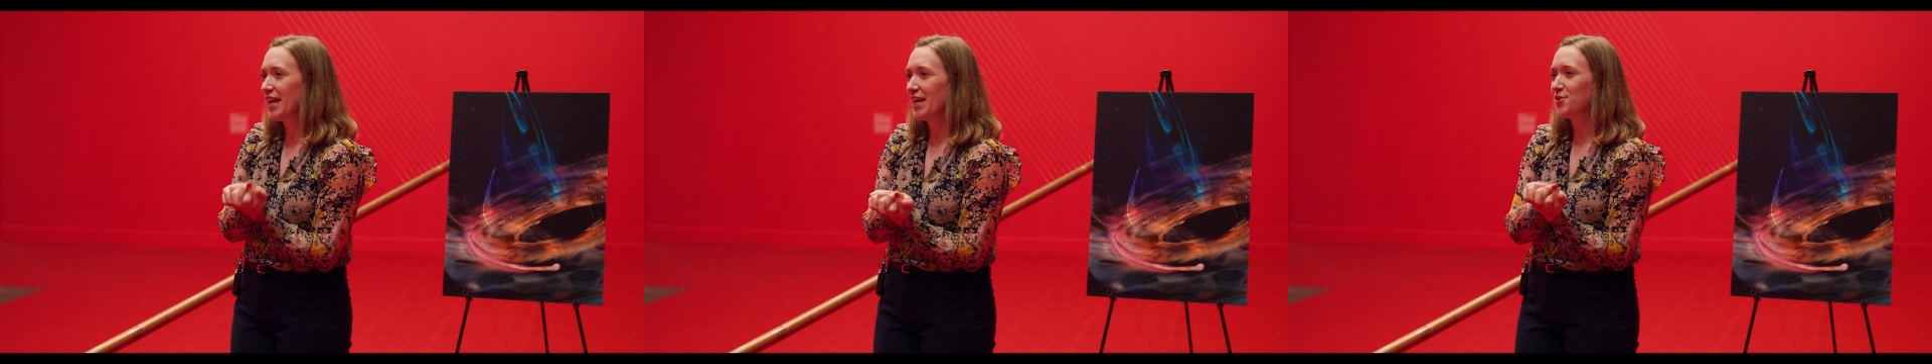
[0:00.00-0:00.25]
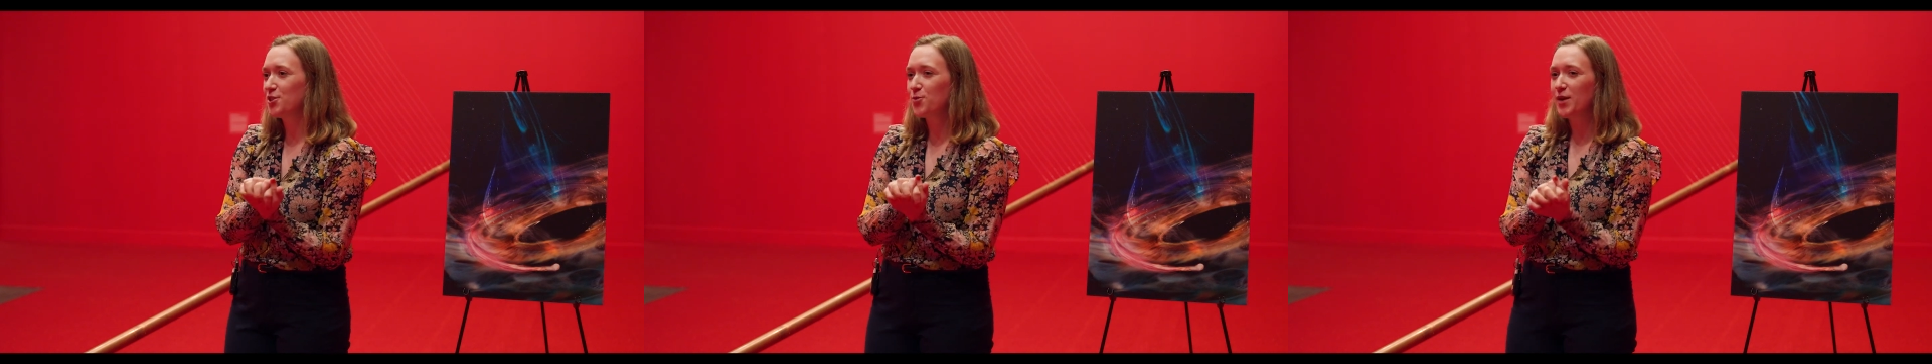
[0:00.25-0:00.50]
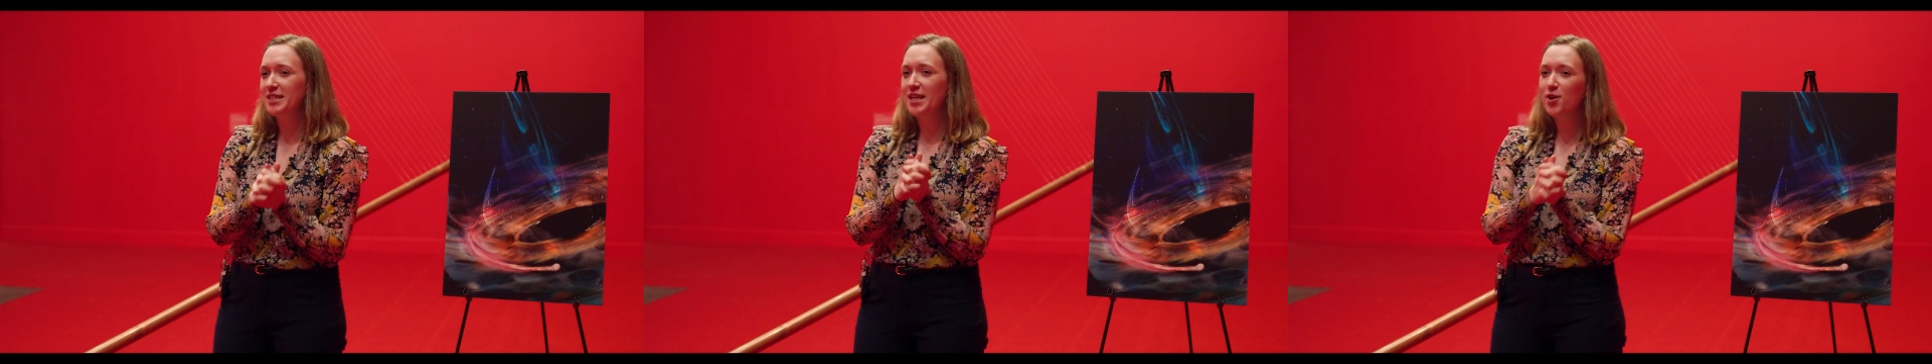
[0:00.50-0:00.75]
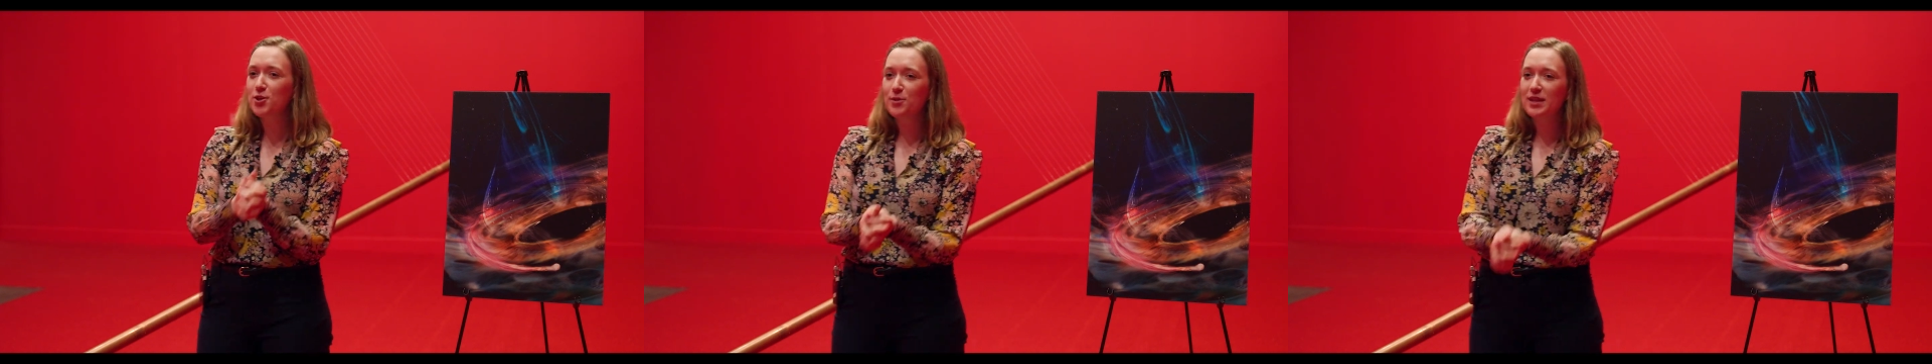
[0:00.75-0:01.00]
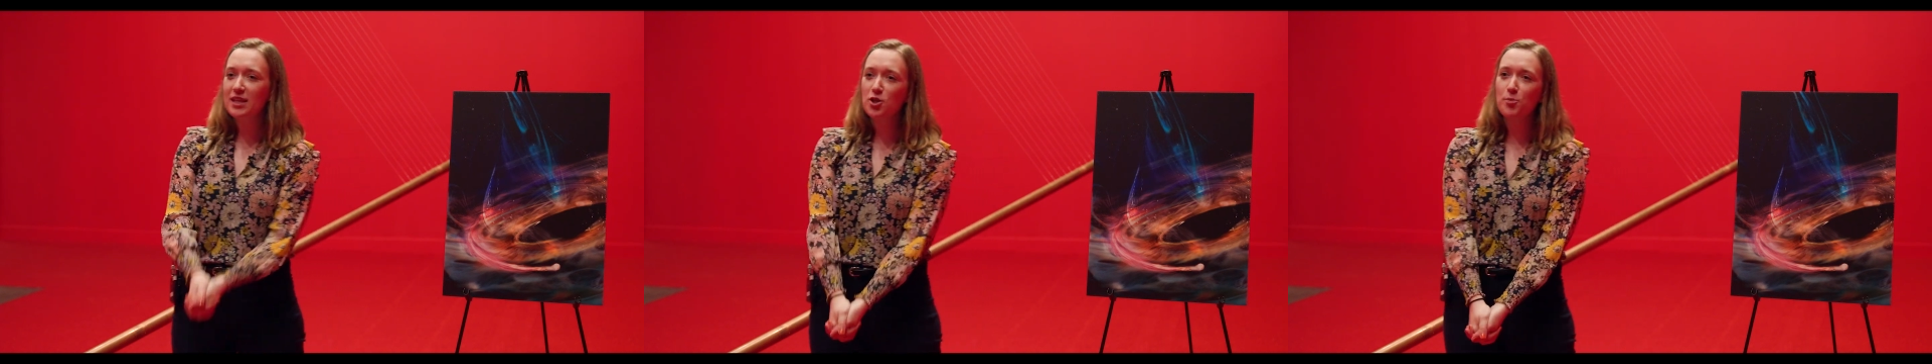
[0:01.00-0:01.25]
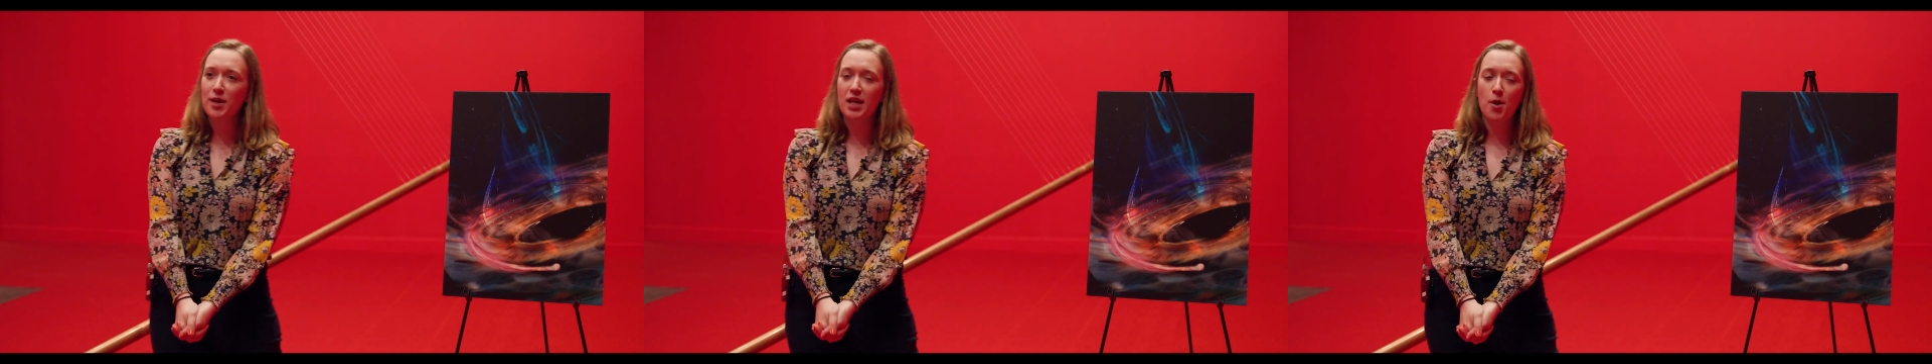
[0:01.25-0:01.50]
and I just want to tell you a little
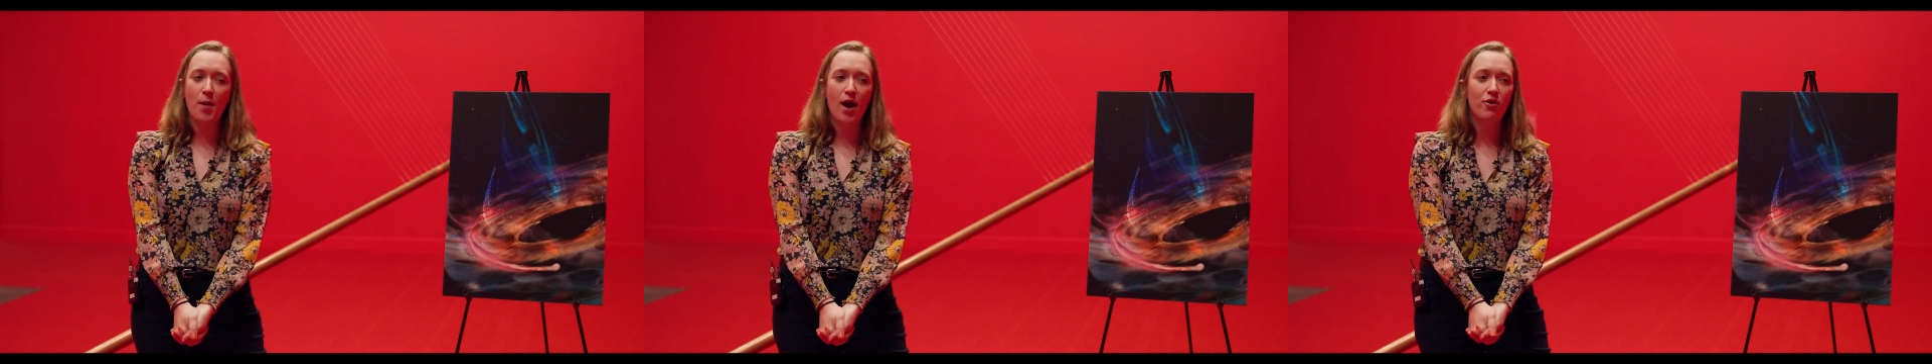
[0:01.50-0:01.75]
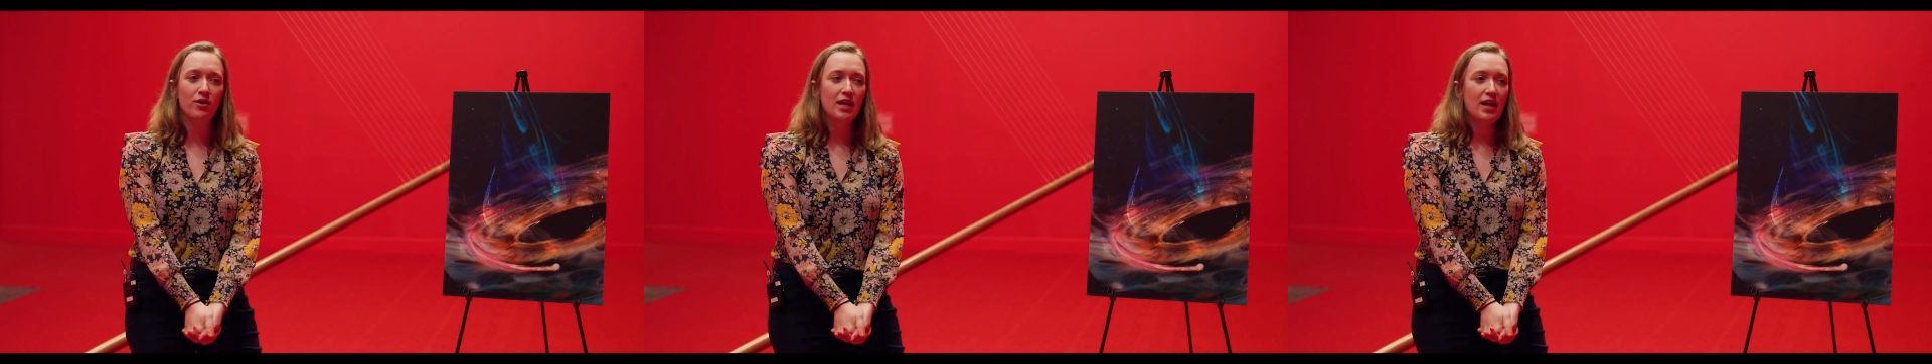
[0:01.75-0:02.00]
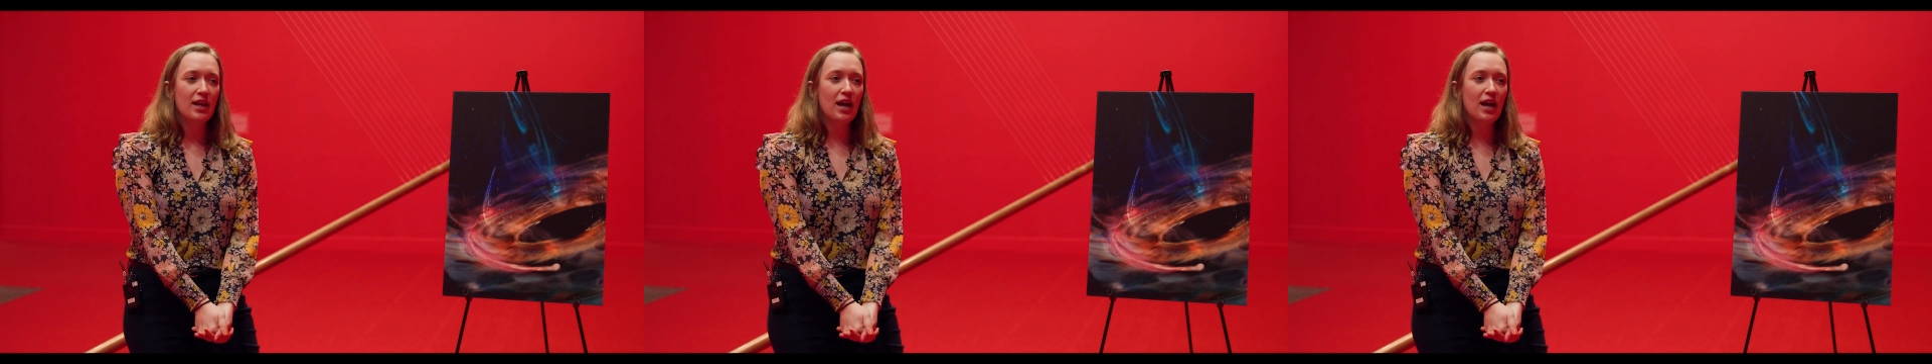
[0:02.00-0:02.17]
bit about